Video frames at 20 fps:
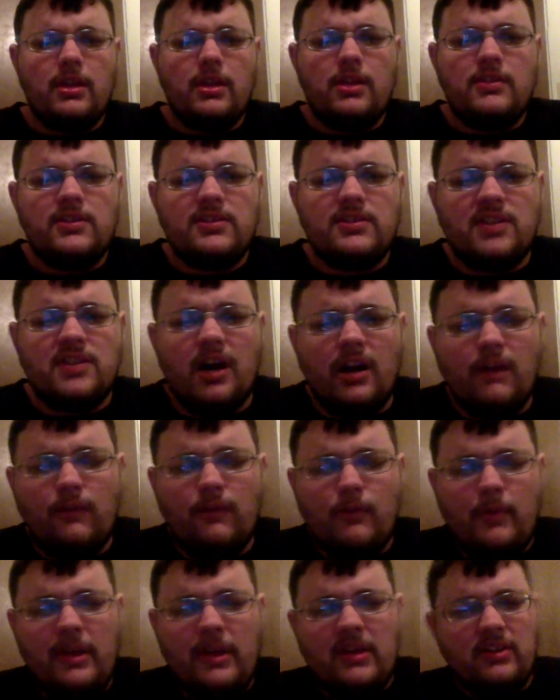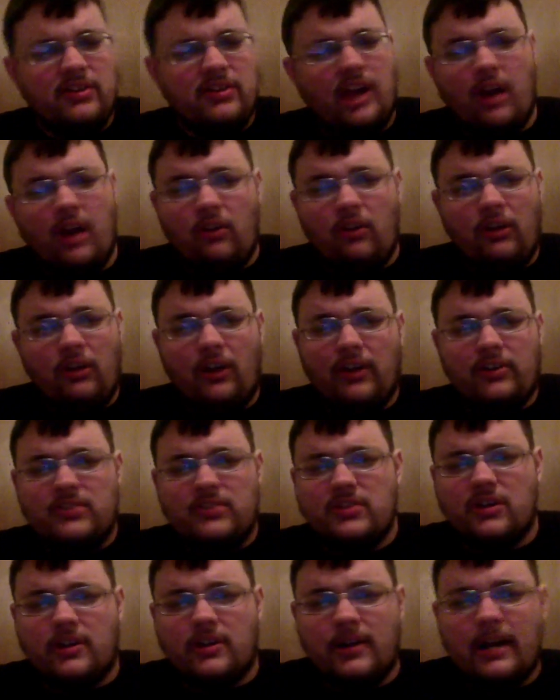Dishonored for me is, I really like
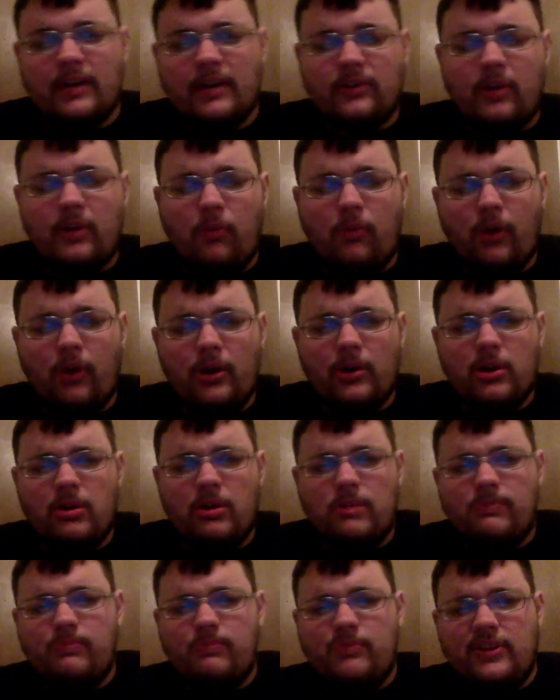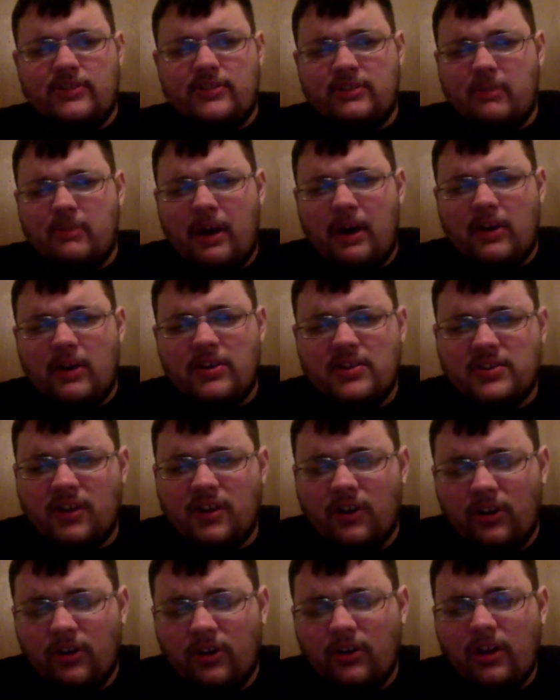Dishonored. Actually, I played a decent amount of
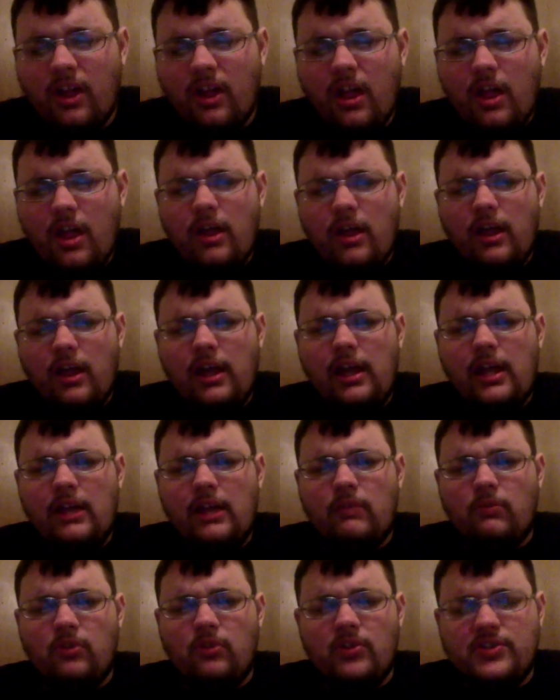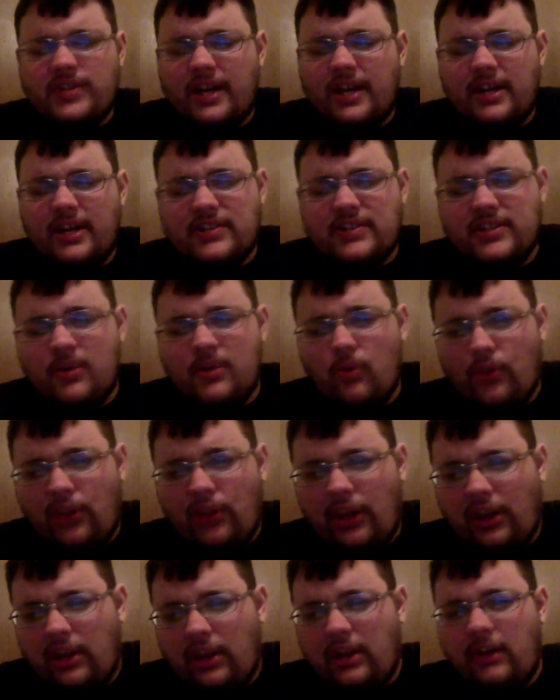Dishonored and real excited to see what
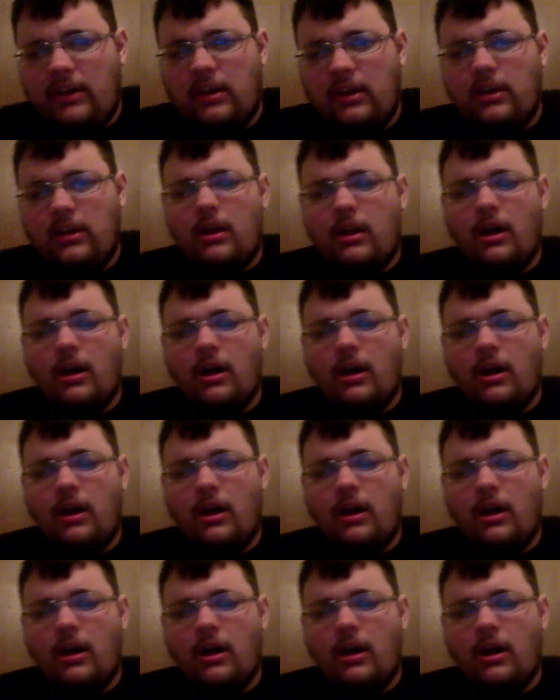they get.